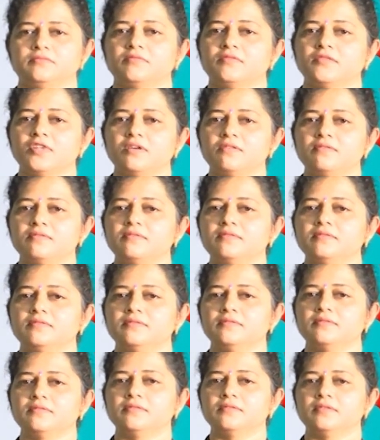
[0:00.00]
Now
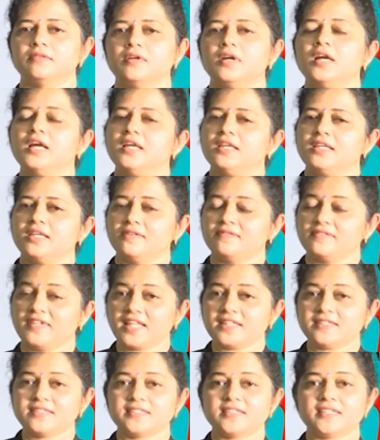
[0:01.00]

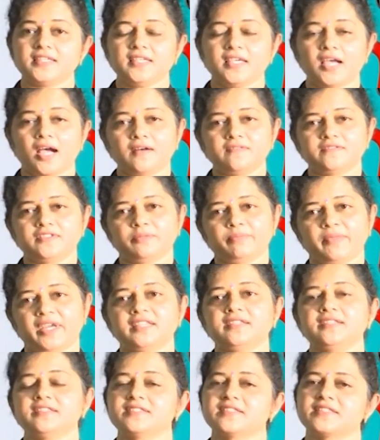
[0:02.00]
let's see how the
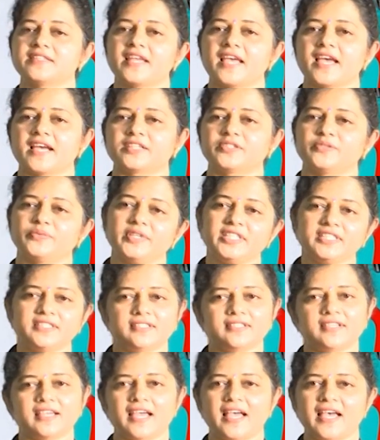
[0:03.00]
metals react with
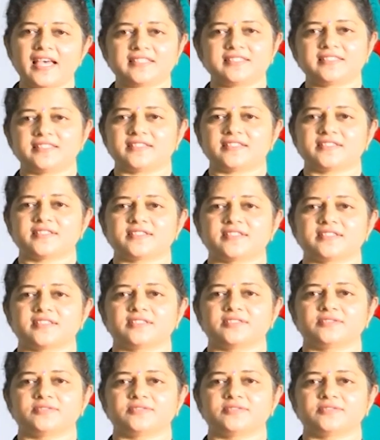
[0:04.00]
acids.